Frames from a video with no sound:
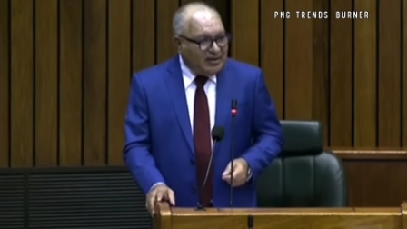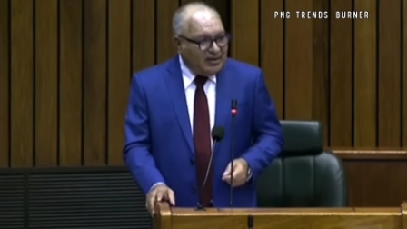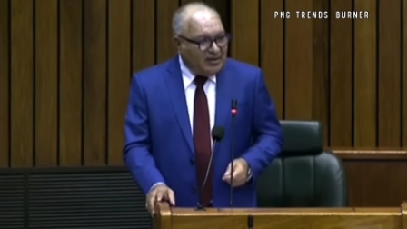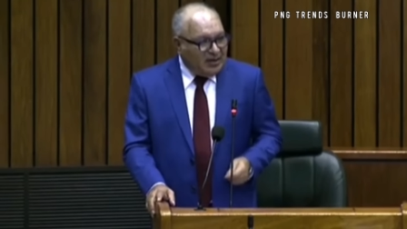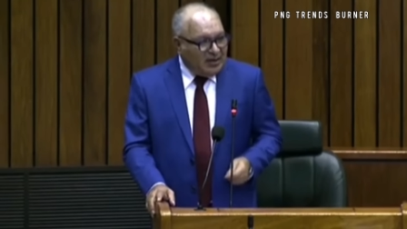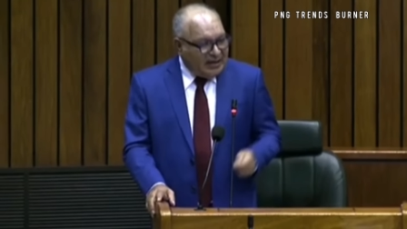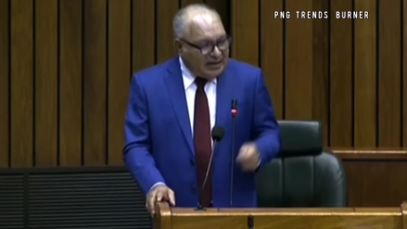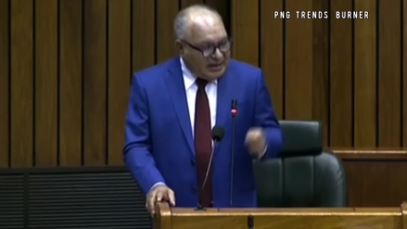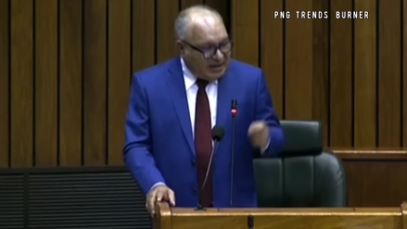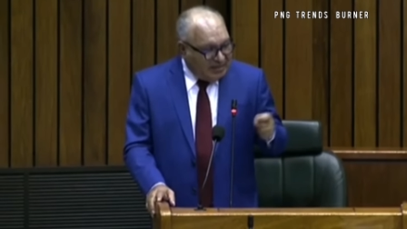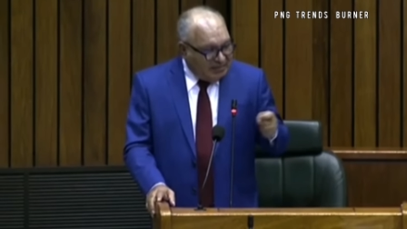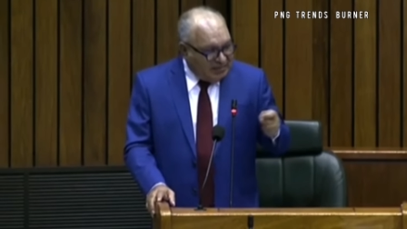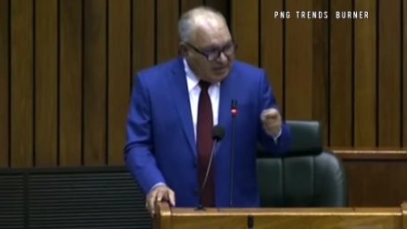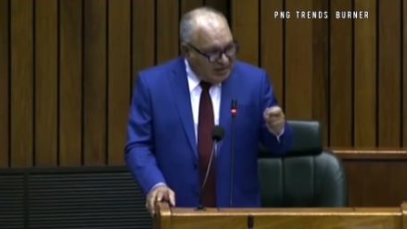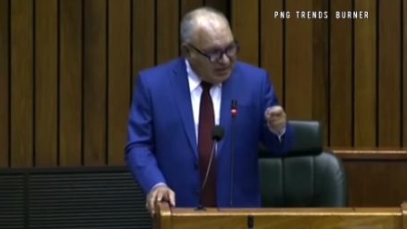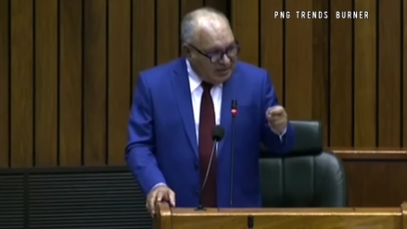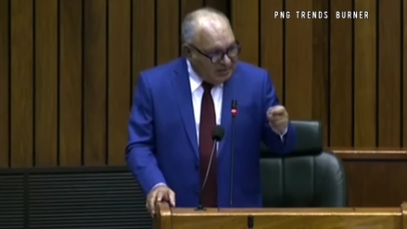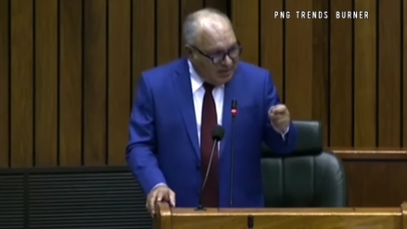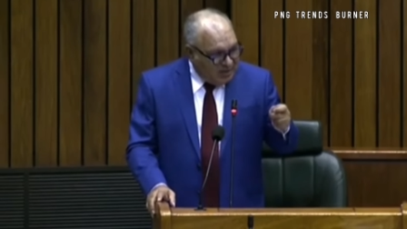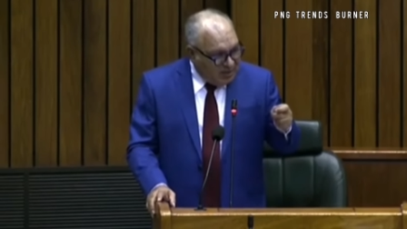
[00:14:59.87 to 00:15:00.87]
Only come na
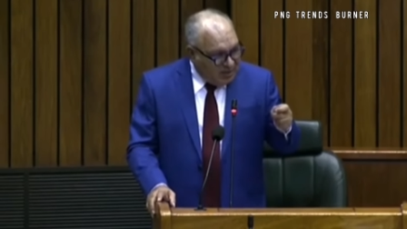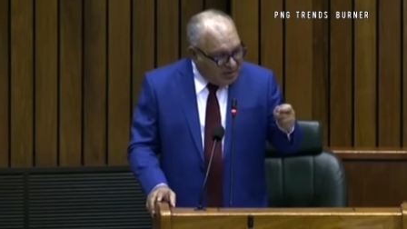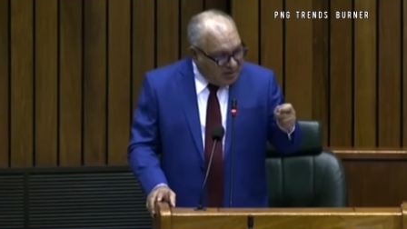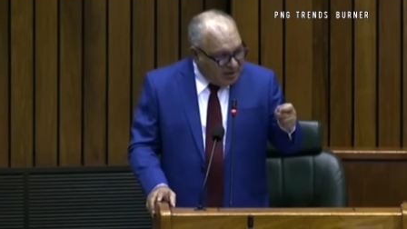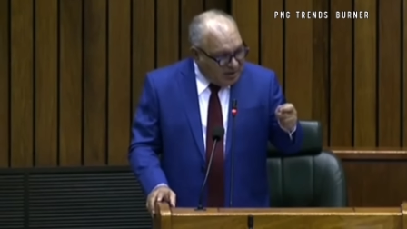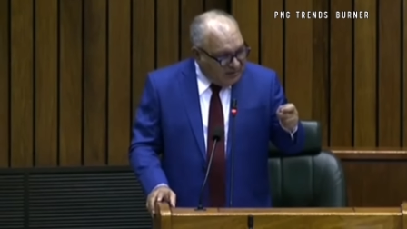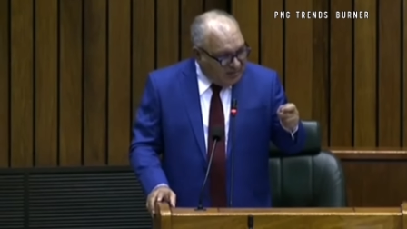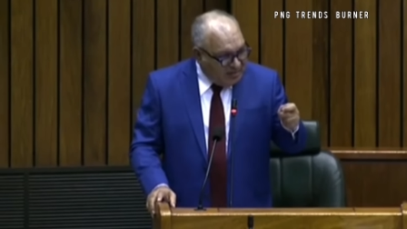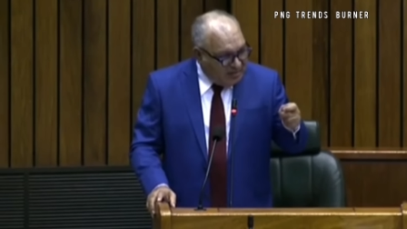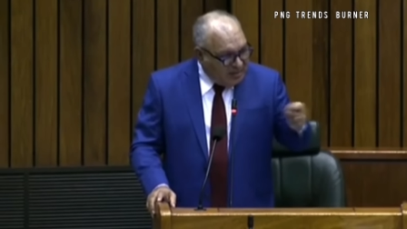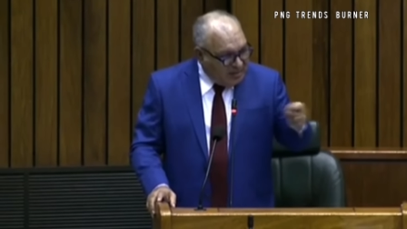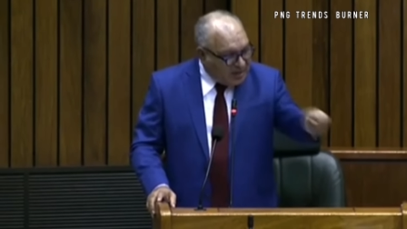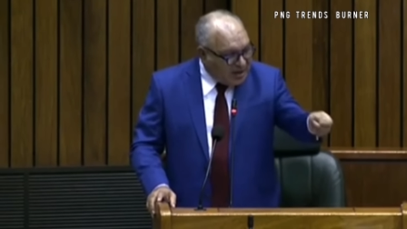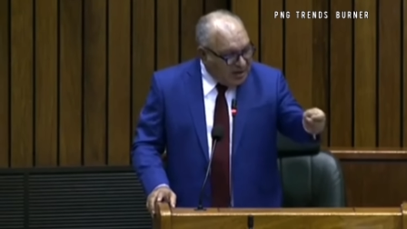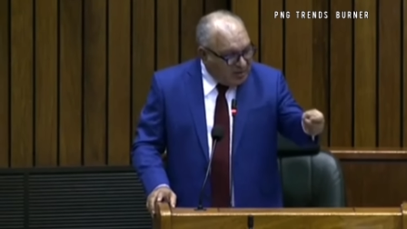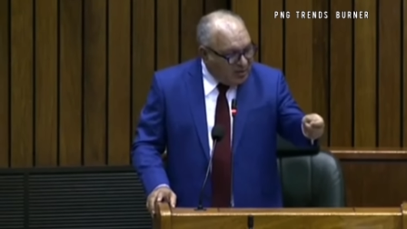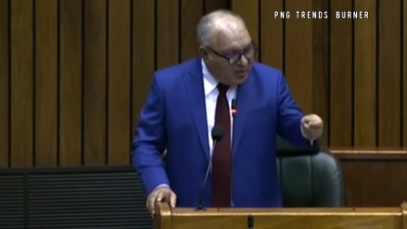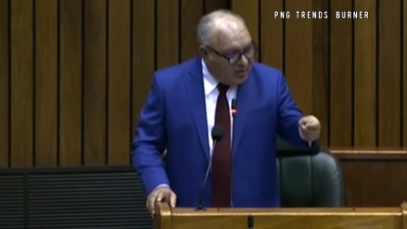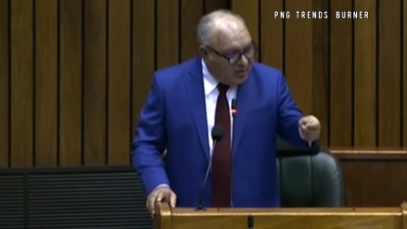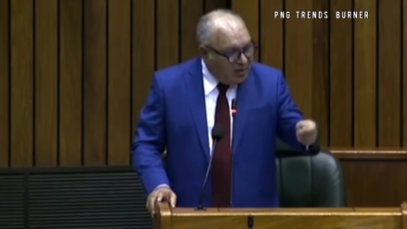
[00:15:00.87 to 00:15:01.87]
yumi work lo give him
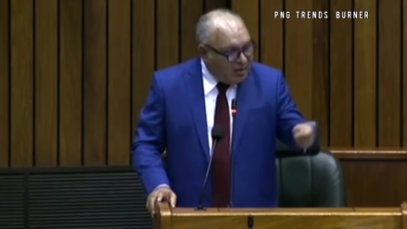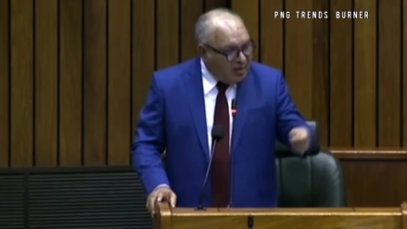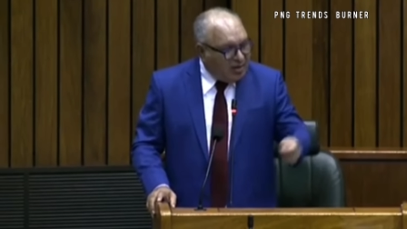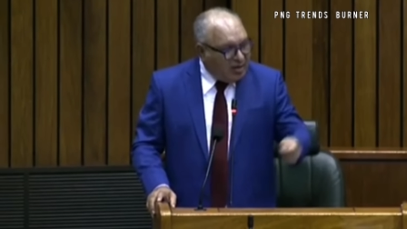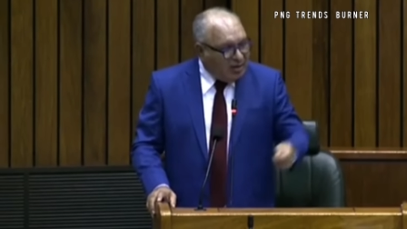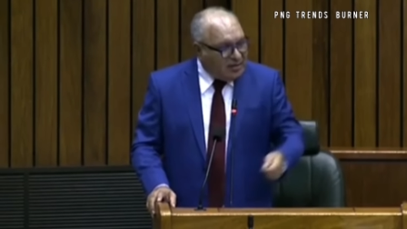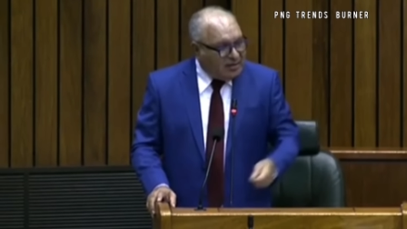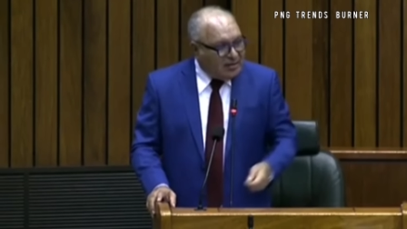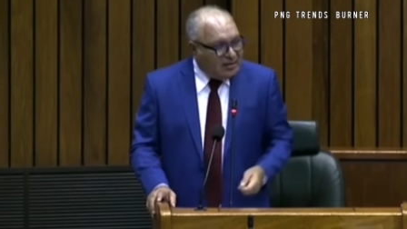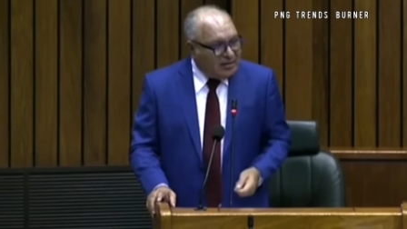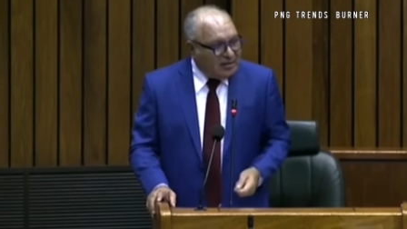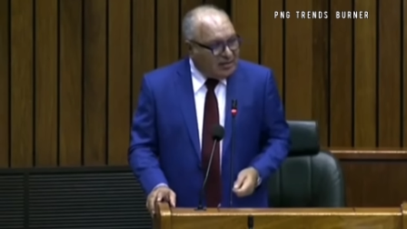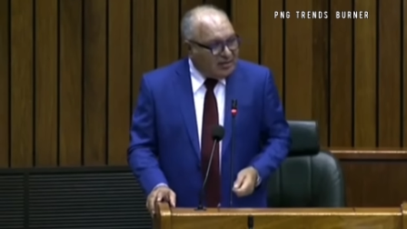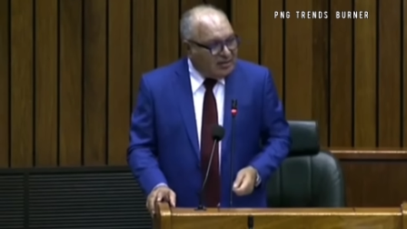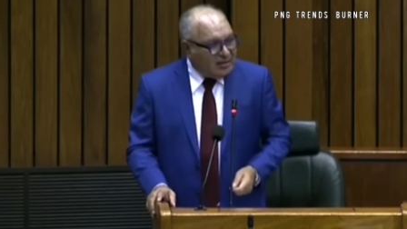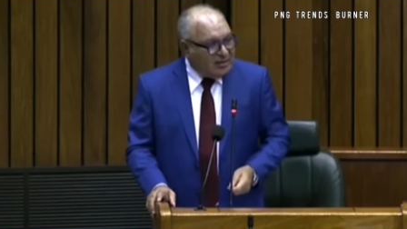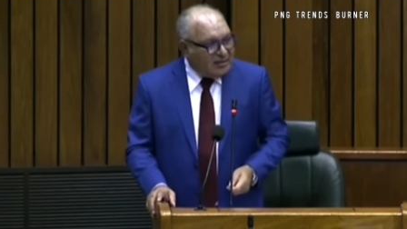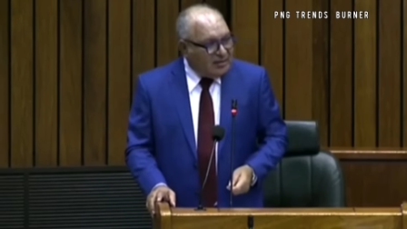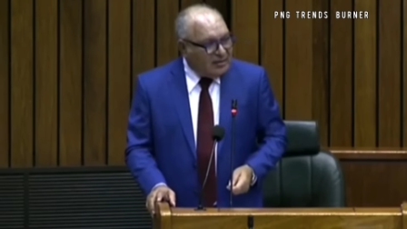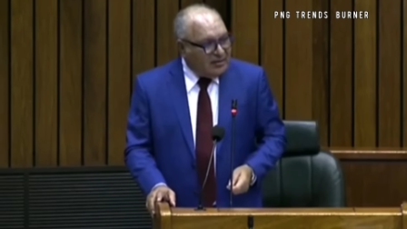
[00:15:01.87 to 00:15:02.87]
ground
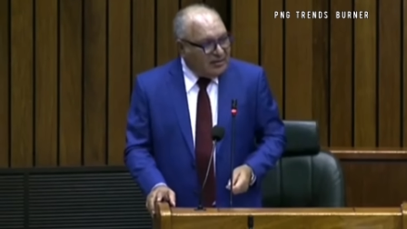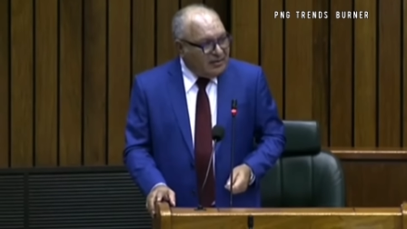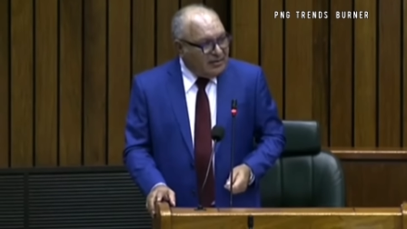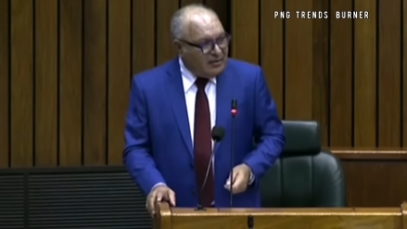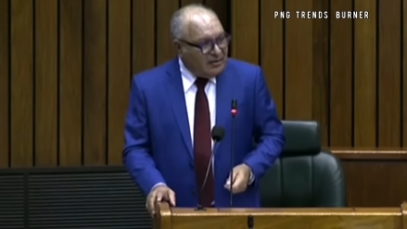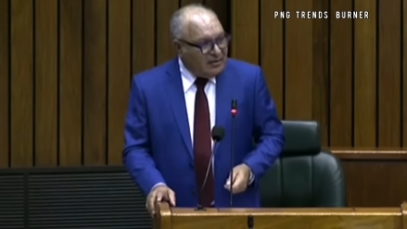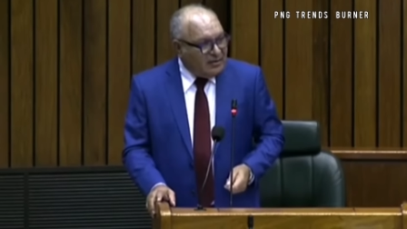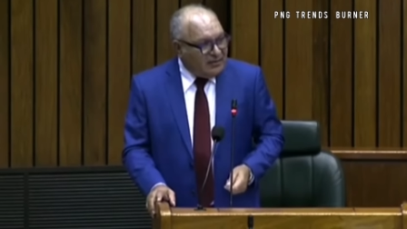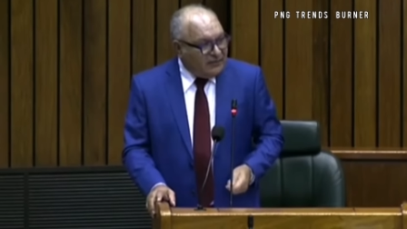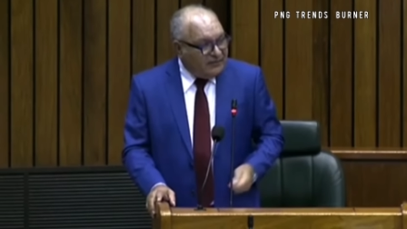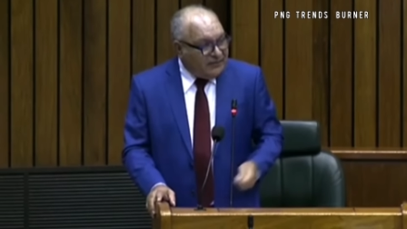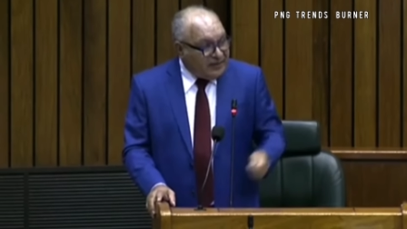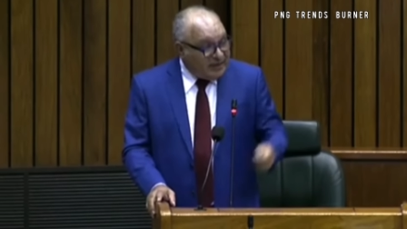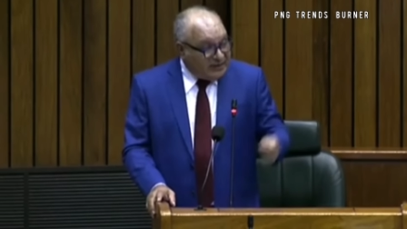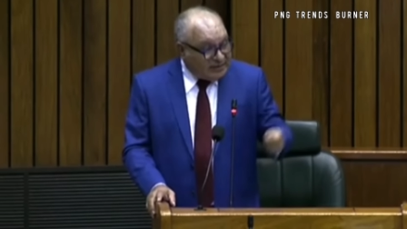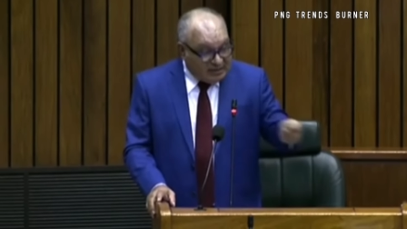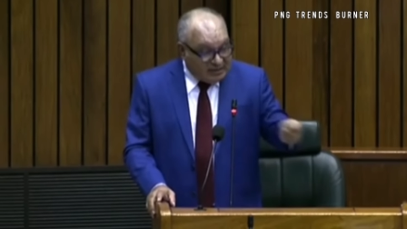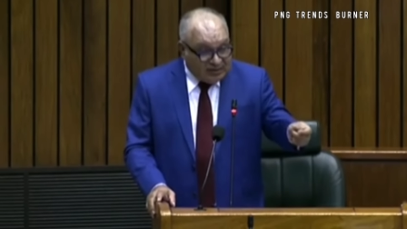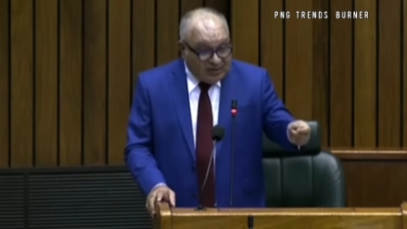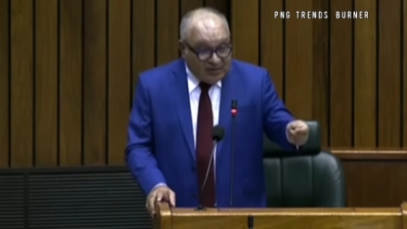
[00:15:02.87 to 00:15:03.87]
lo
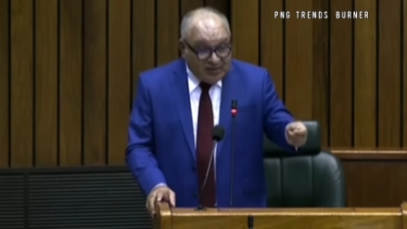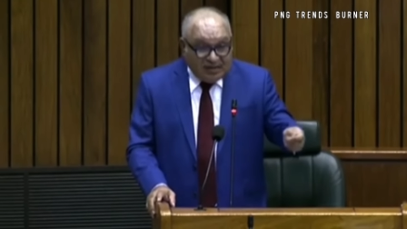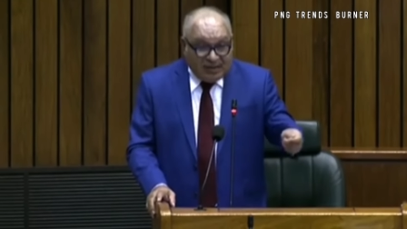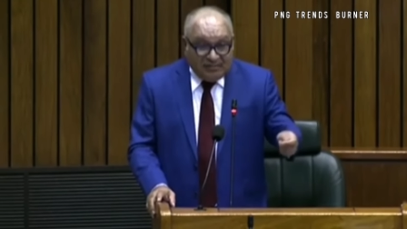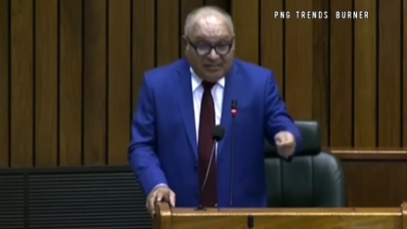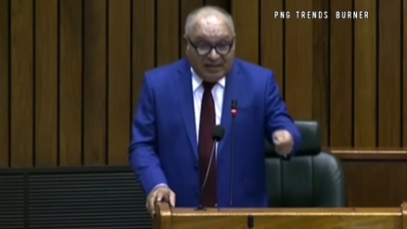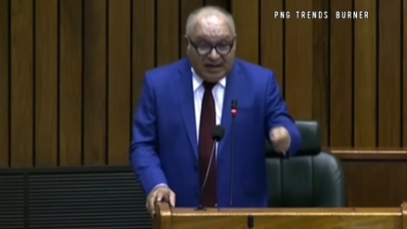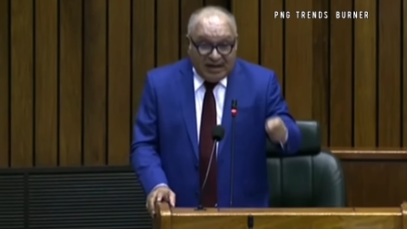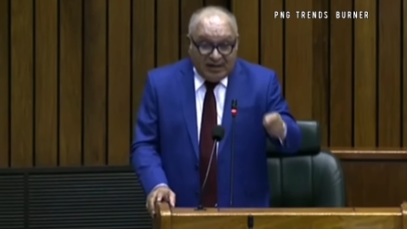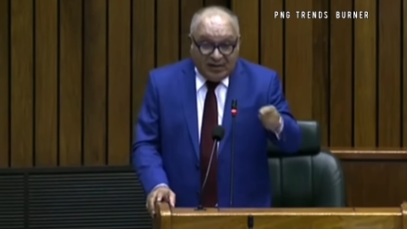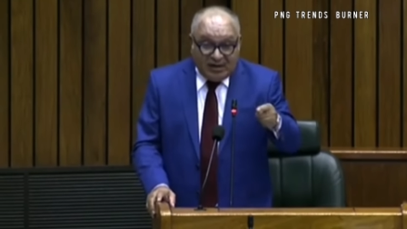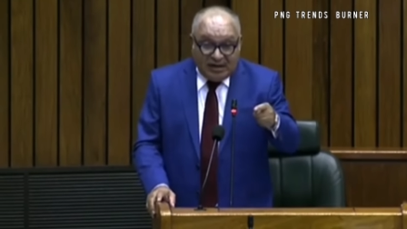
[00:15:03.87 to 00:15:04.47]
free tasol na biyan